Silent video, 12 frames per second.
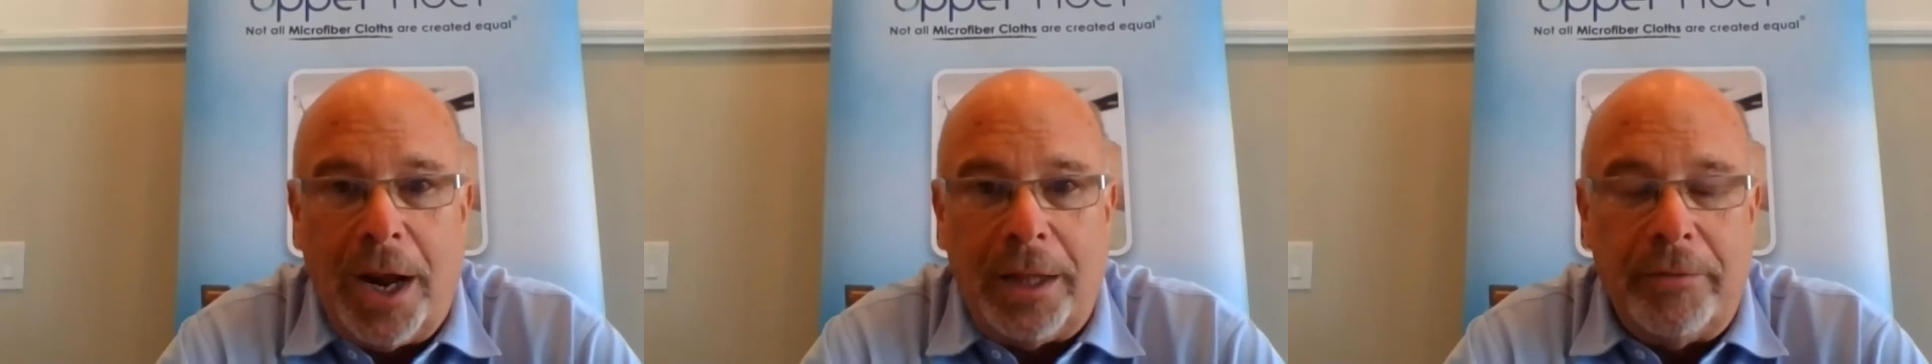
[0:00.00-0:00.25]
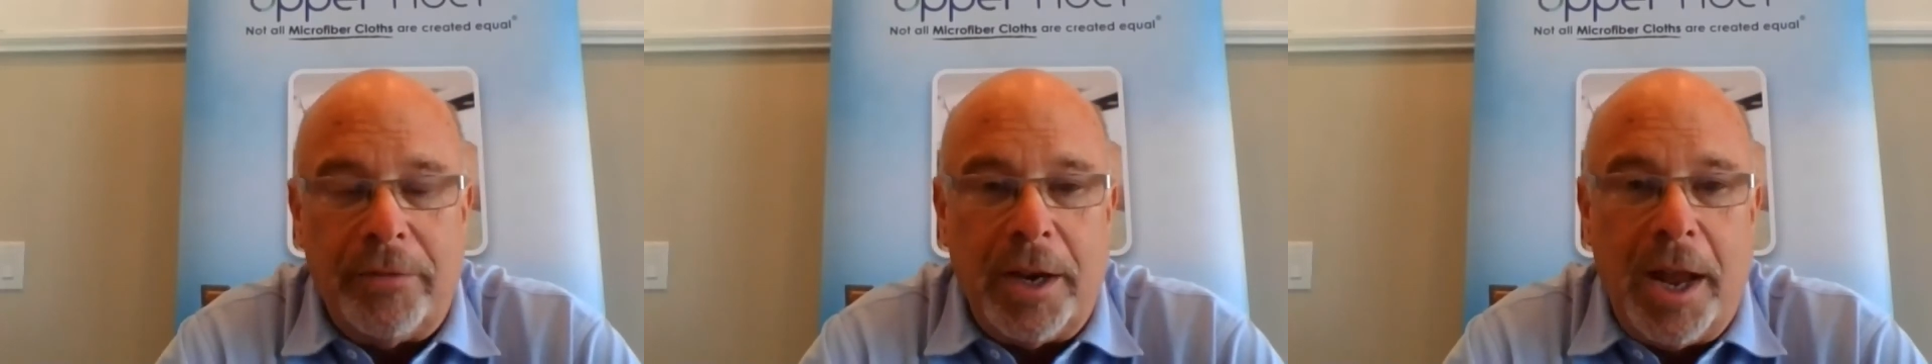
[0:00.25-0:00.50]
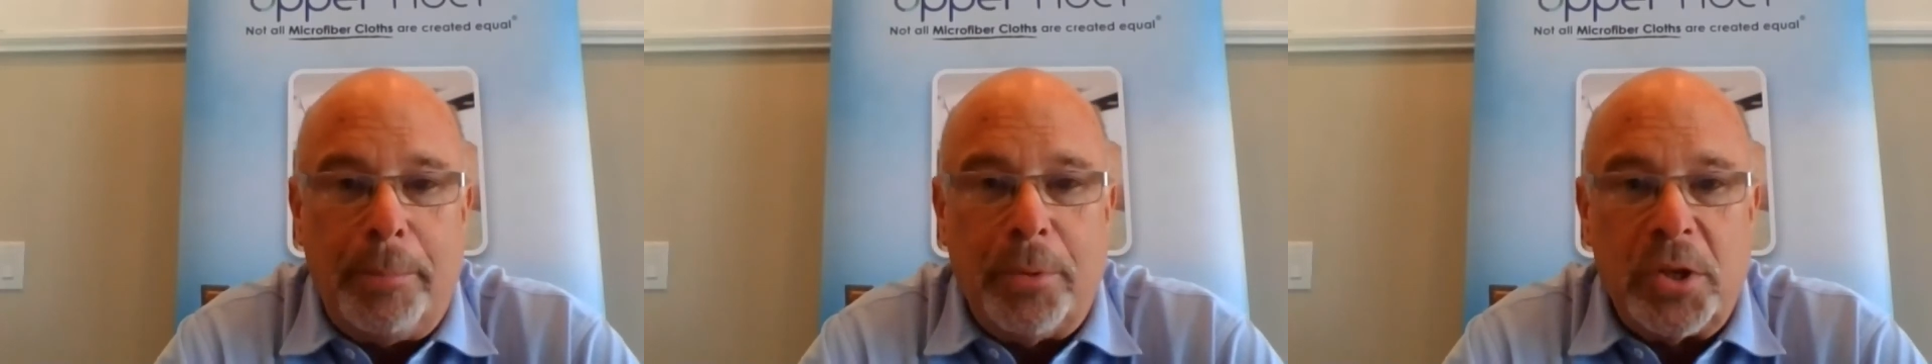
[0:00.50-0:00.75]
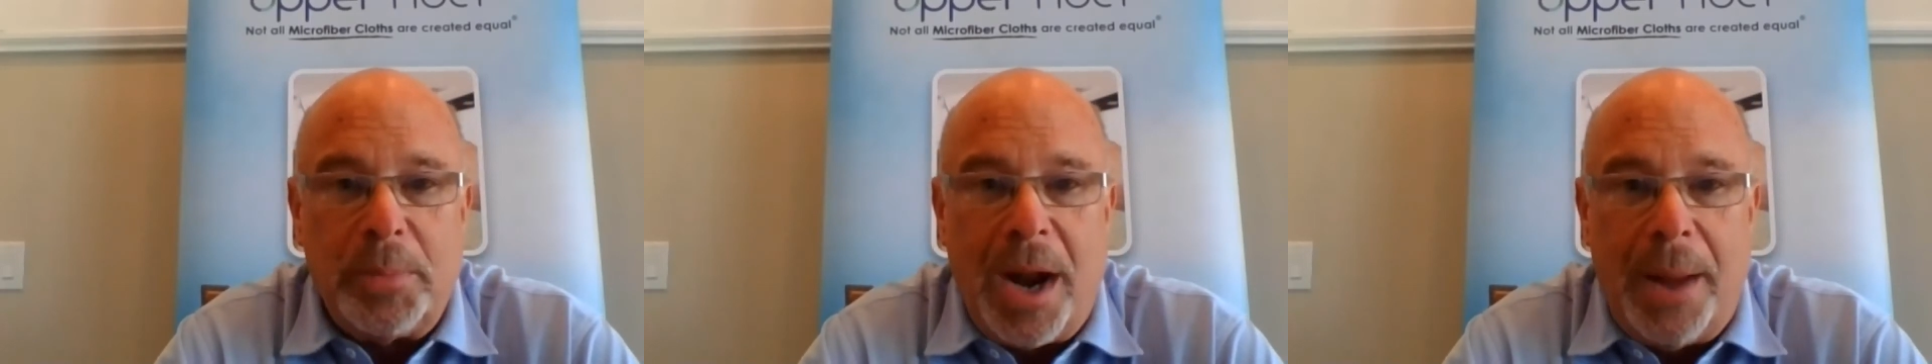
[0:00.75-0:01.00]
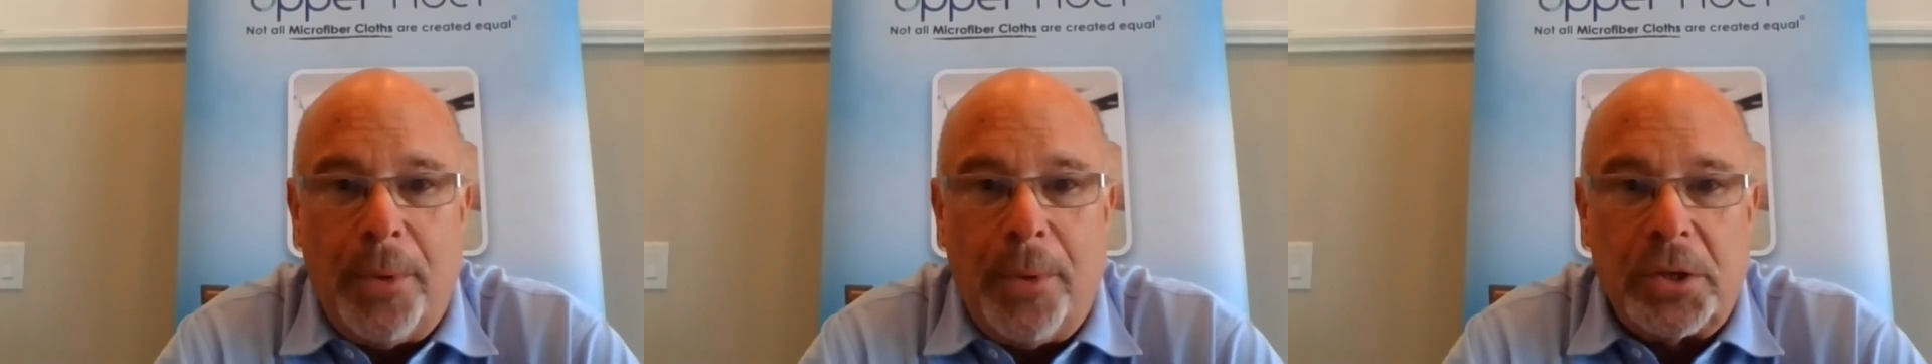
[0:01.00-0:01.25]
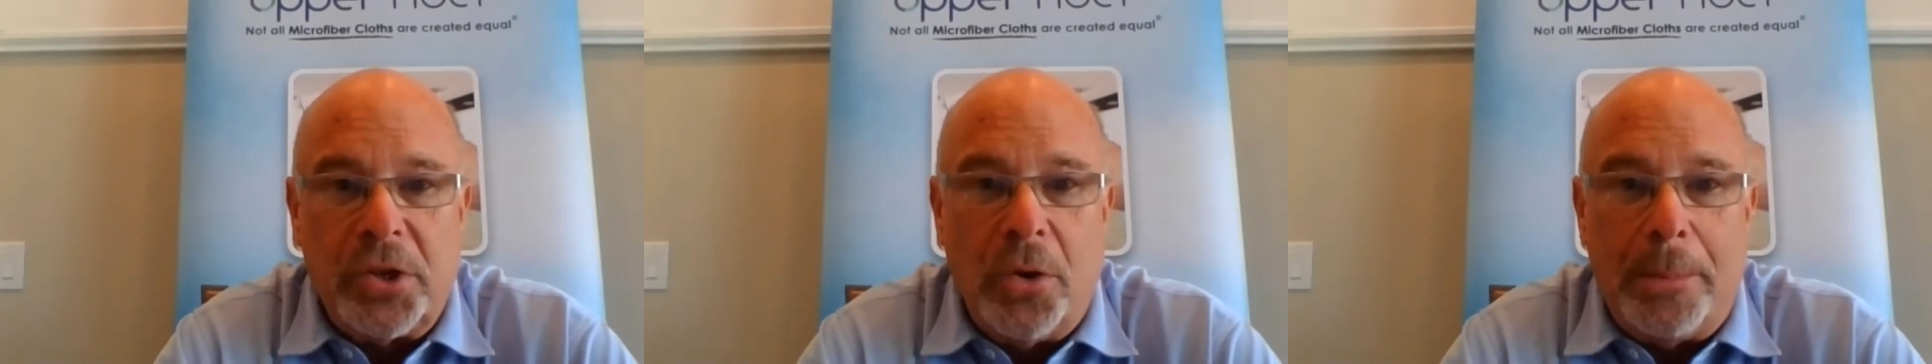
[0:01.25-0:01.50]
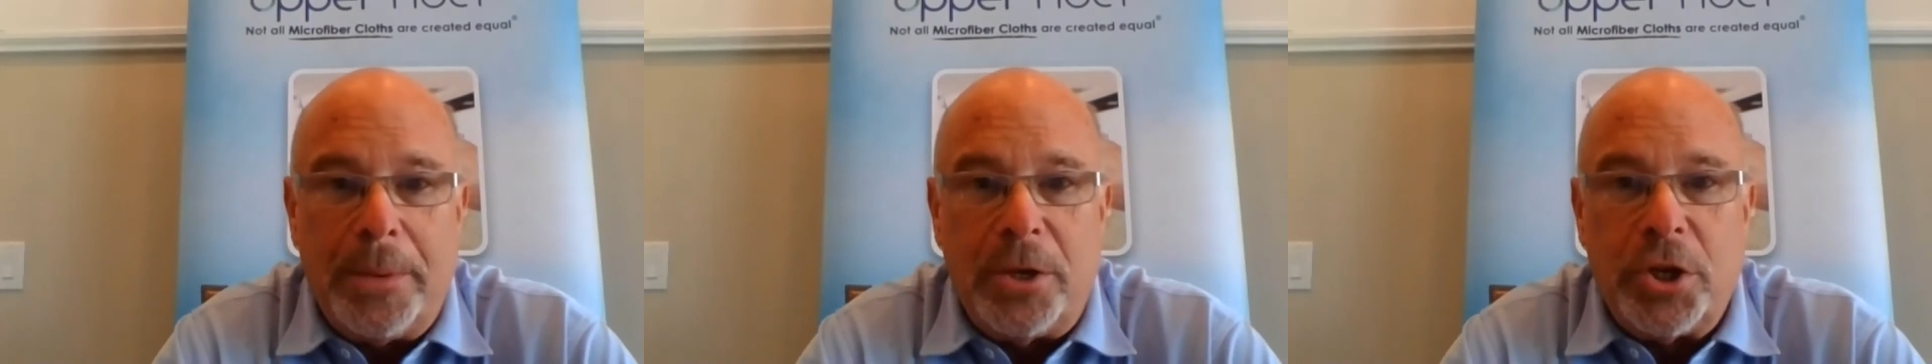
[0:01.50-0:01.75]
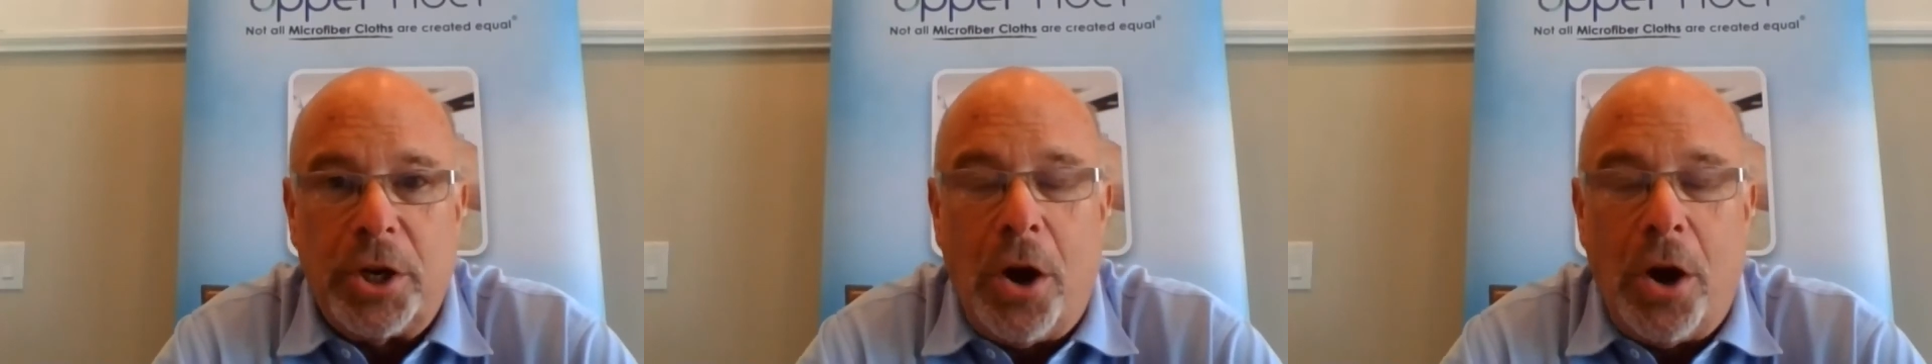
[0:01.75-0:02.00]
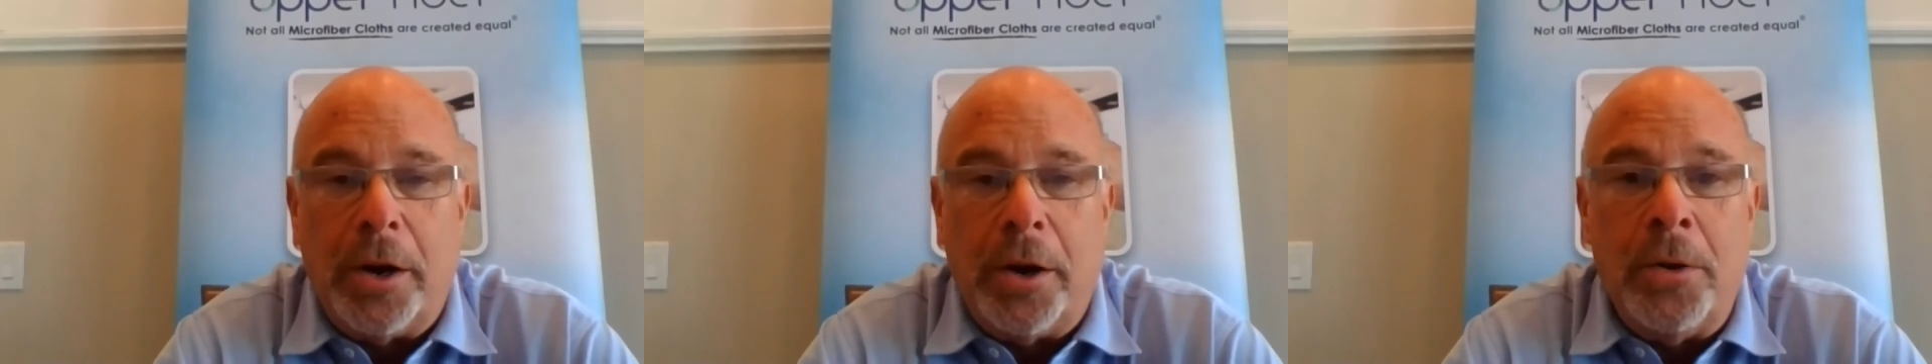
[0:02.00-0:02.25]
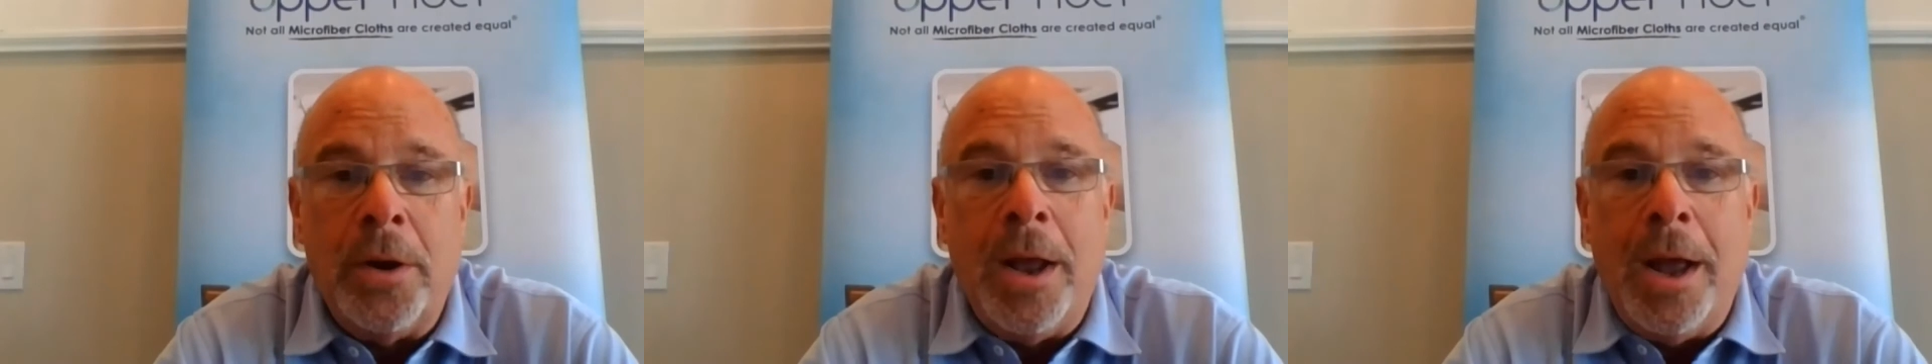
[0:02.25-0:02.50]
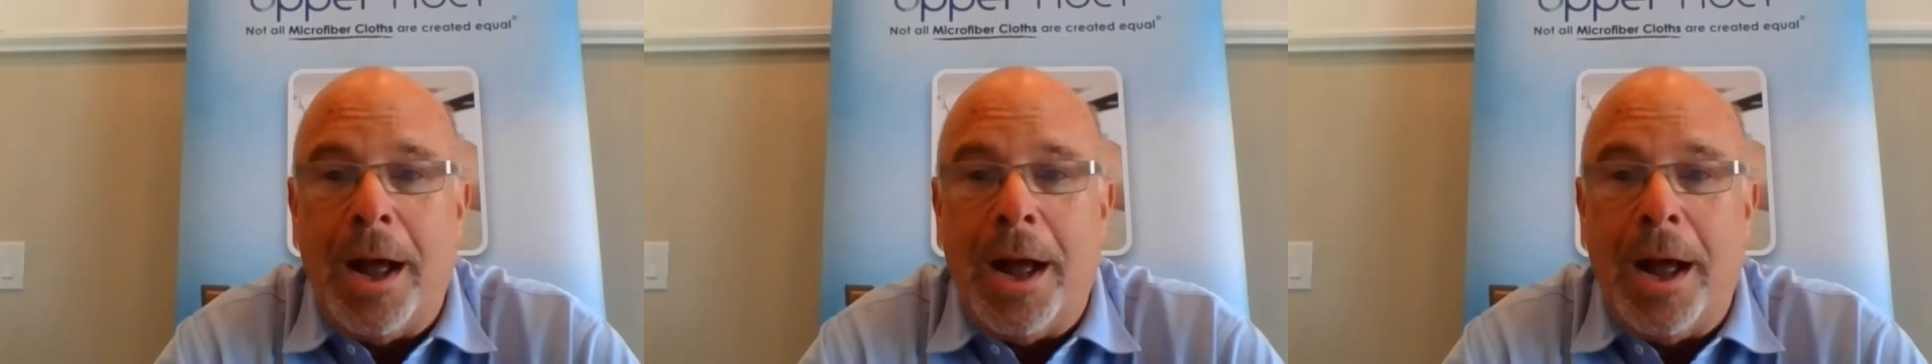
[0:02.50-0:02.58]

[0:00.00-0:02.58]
I live in Naples, but I'm also up in Chicago.